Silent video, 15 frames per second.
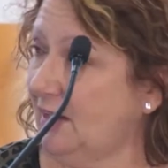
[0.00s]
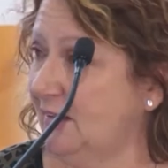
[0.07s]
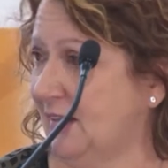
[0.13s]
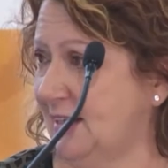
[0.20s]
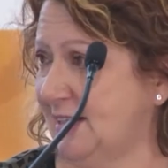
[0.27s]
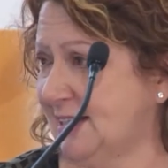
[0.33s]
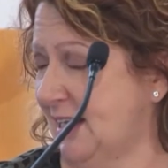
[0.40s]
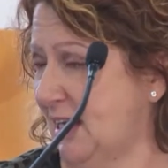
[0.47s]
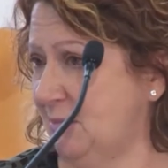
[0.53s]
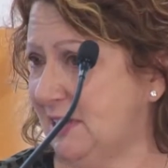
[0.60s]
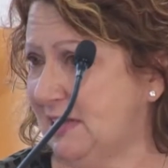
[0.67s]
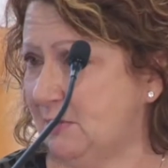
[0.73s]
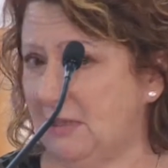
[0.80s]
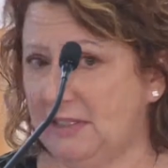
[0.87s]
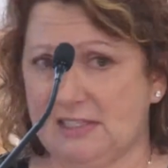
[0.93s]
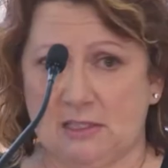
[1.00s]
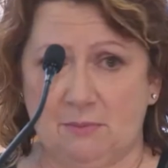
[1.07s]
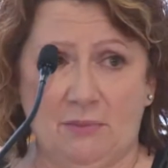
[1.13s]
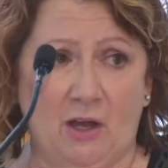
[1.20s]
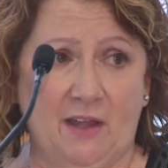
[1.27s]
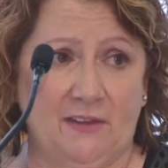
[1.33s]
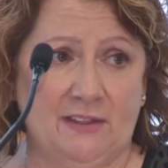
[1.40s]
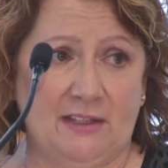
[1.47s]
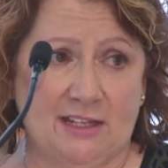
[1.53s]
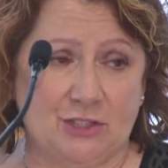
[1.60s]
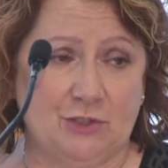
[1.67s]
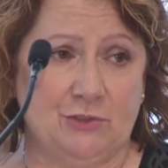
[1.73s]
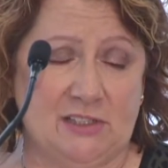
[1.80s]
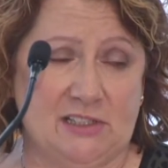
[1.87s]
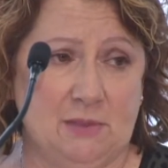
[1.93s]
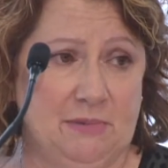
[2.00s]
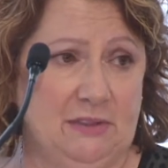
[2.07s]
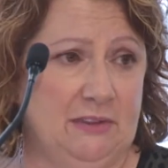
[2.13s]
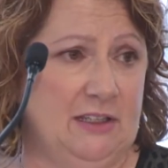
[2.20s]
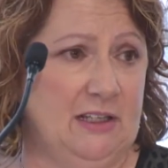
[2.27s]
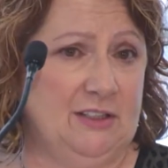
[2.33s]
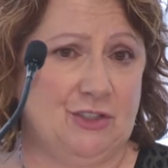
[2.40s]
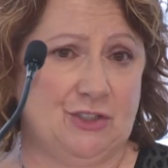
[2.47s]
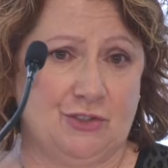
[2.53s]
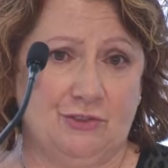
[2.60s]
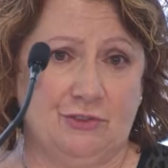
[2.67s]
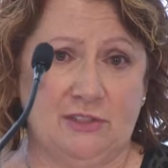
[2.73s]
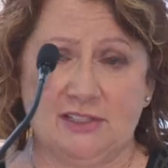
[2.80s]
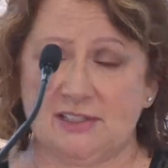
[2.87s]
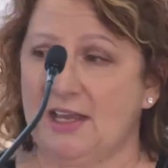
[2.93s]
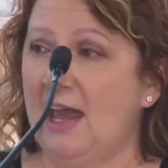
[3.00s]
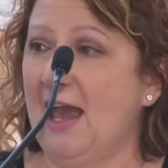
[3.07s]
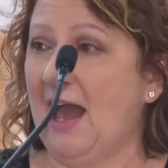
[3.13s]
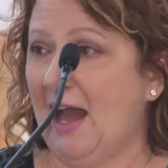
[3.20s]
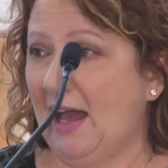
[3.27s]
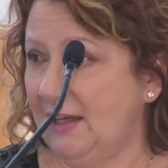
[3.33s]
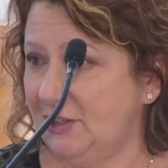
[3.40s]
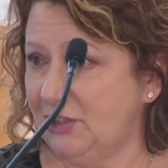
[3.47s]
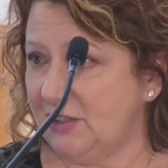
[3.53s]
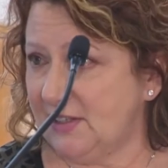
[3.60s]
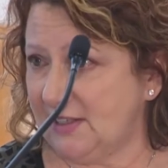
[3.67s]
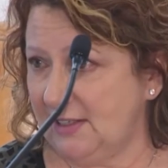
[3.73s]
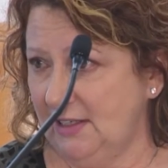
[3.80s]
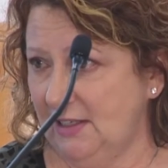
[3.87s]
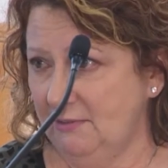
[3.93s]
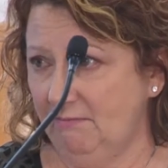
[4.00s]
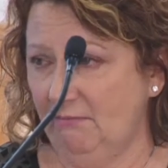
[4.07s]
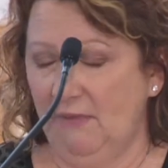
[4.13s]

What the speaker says: The scheme is administered by the National Disability Insurance Agency.